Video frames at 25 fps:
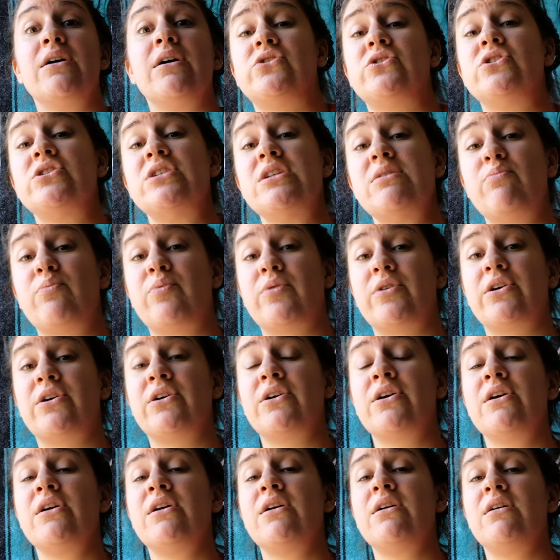
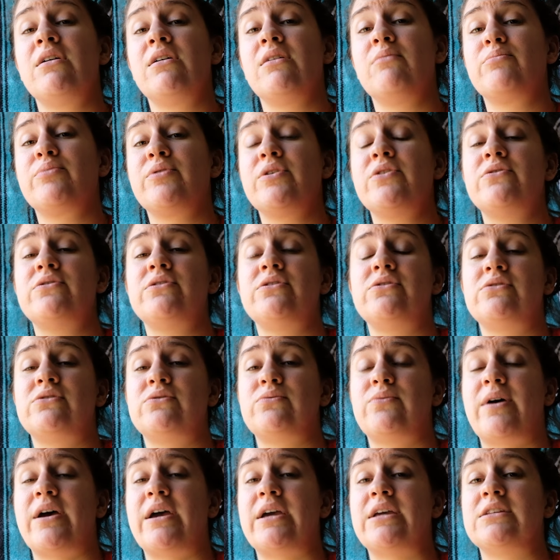cheaper produce
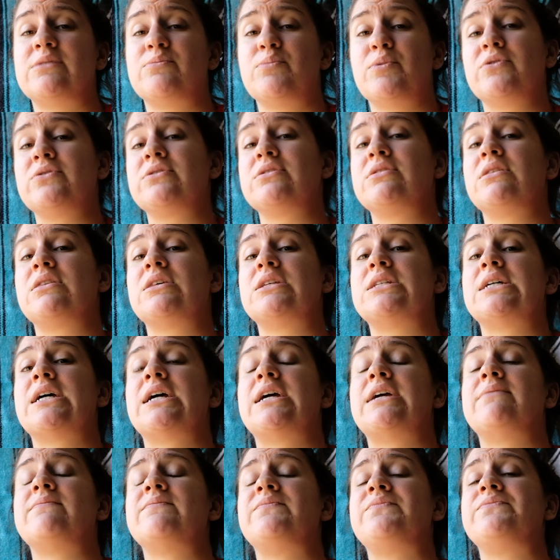wise most of the
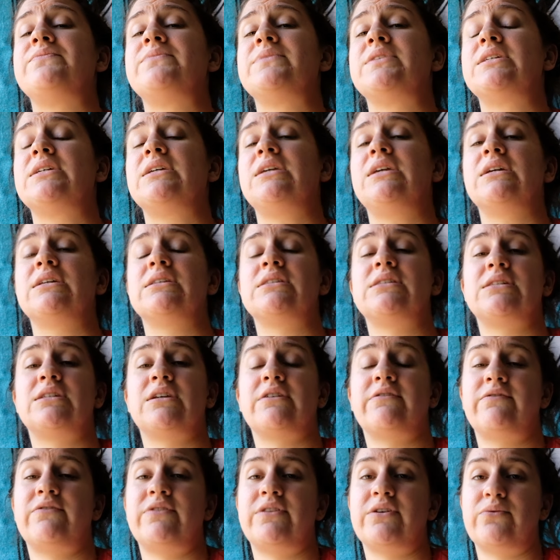time to get
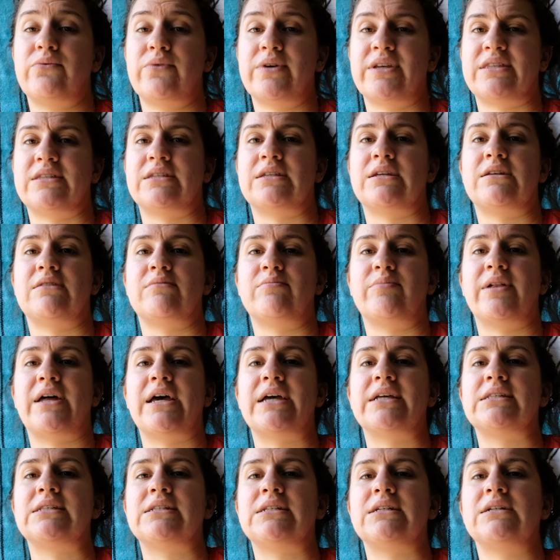stuff that wasn't in
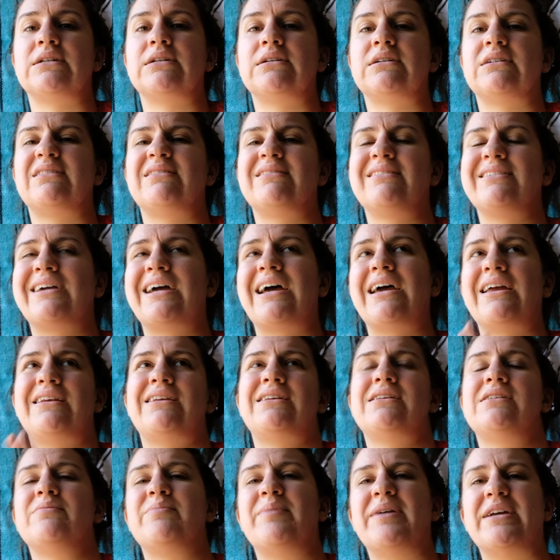plastic. It kind
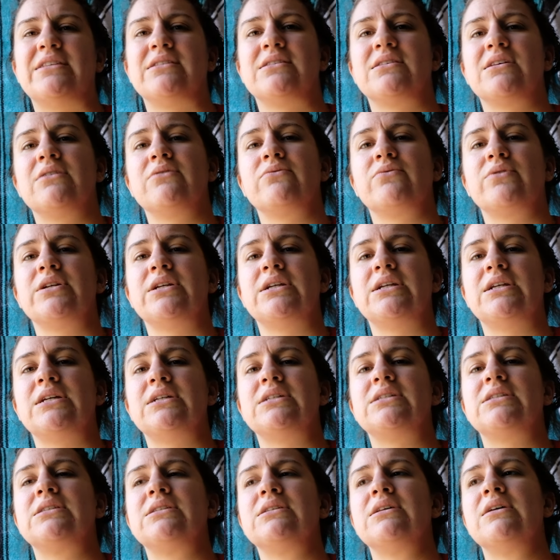of depends on what it
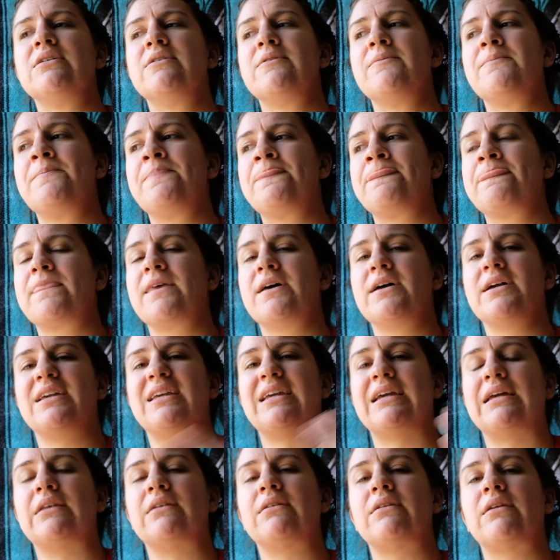is.
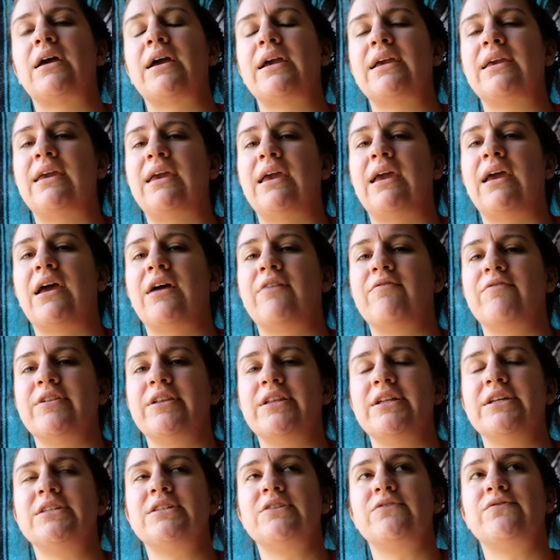Again, I can't have a
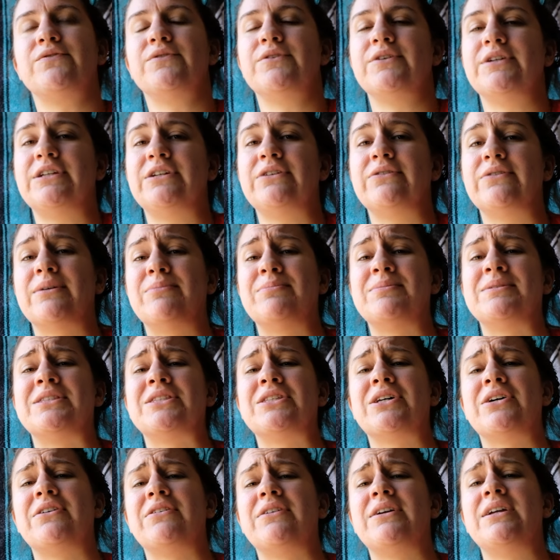list for you, I'm
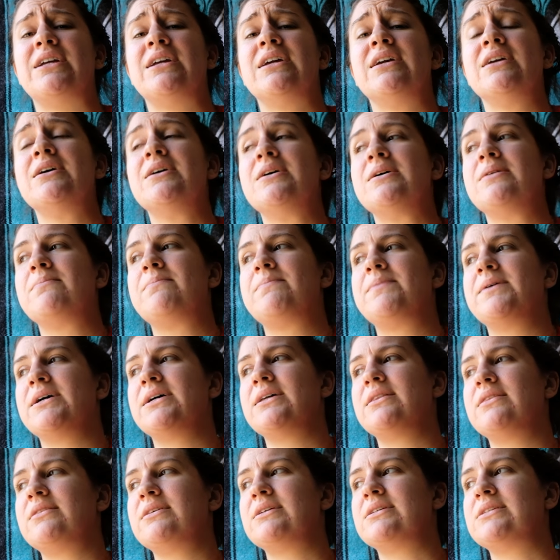sorry,
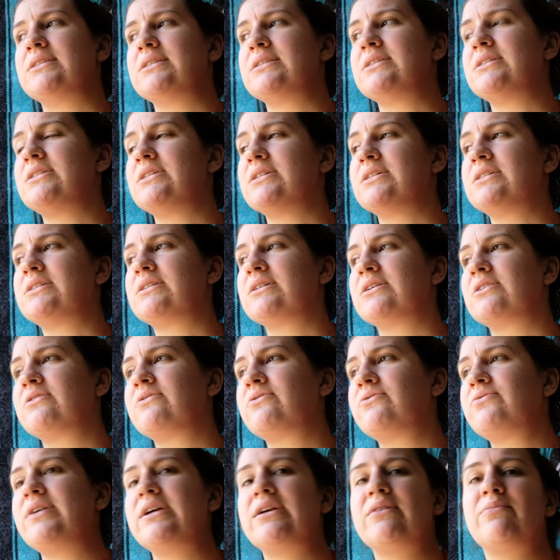but this is just a
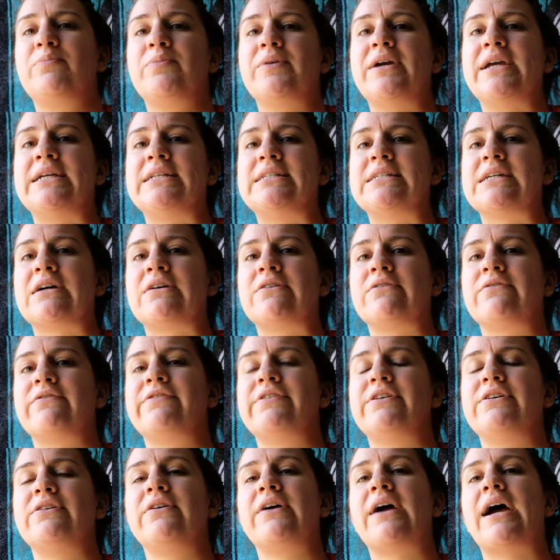quick breakdown
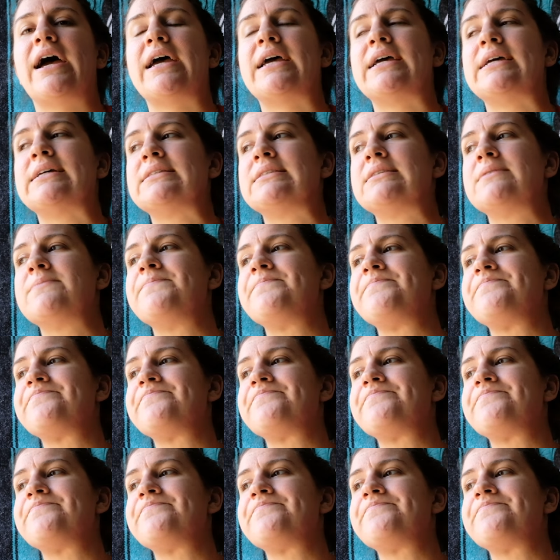for you guys.